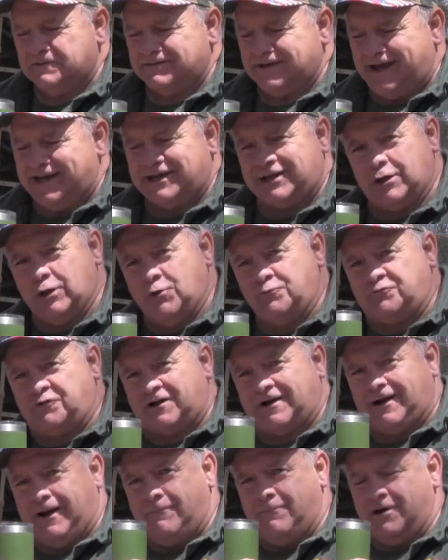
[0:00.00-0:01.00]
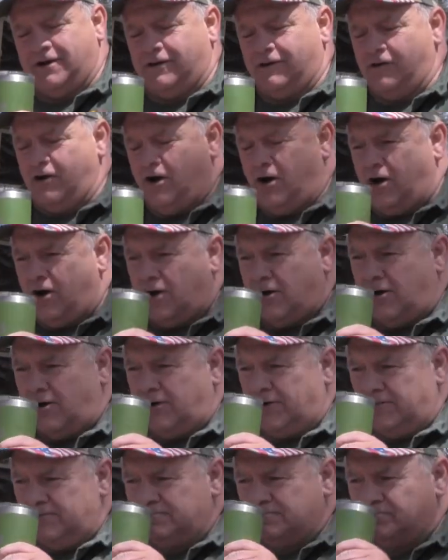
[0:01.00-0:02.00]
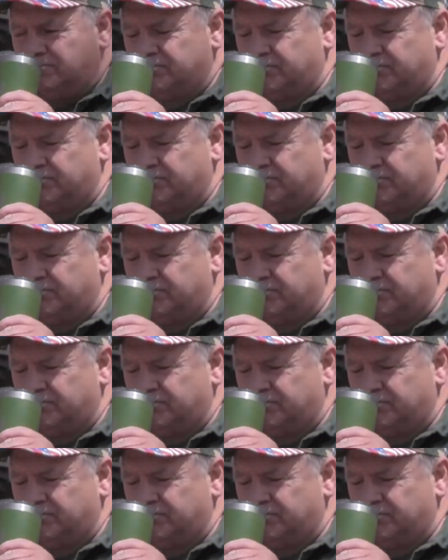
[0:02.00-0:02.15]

Thank you for coming along.